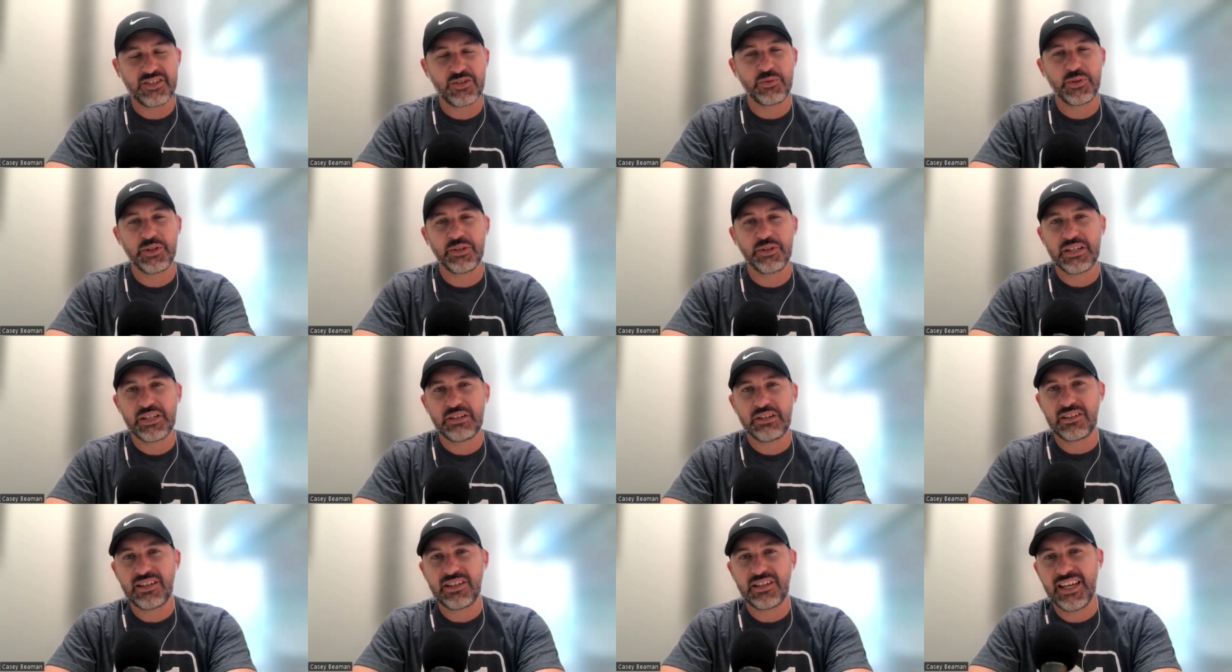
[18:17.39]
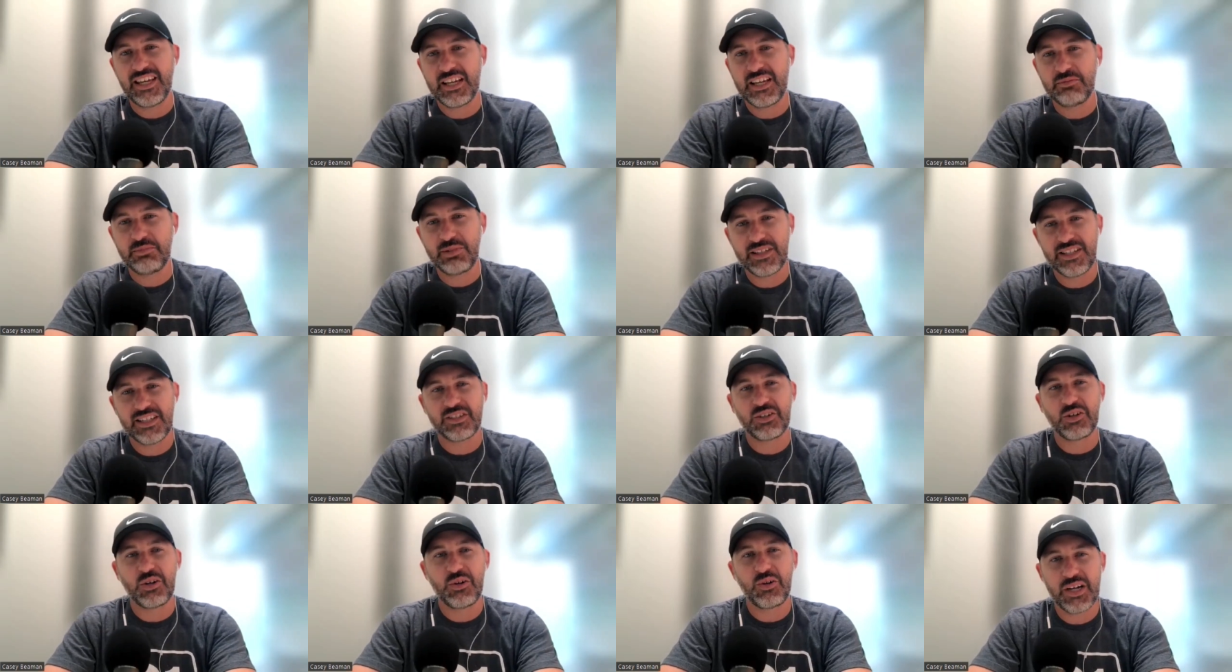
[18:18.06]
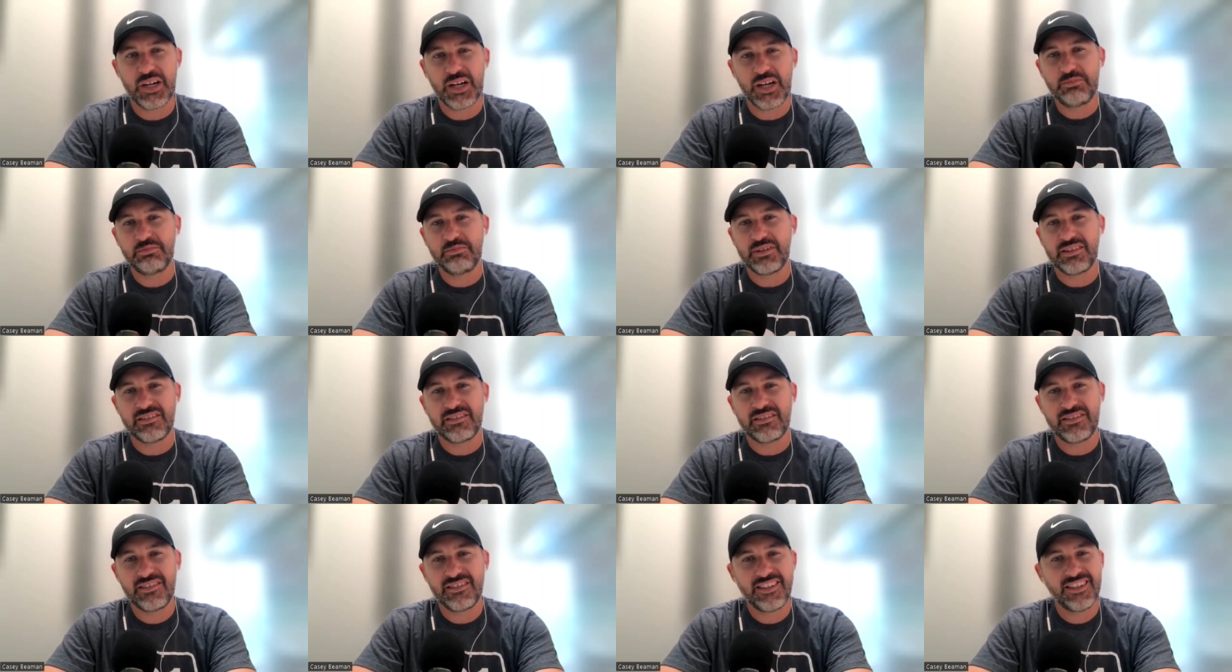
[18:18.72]
as a real little kid, but then growing up
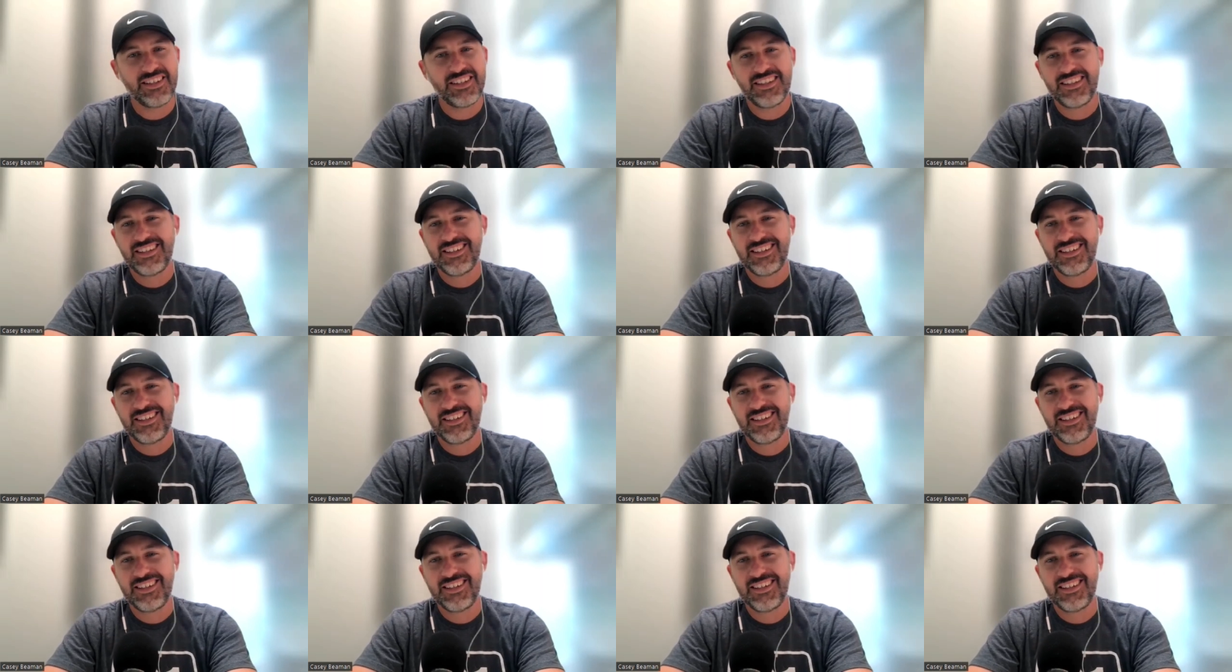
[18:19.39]
is I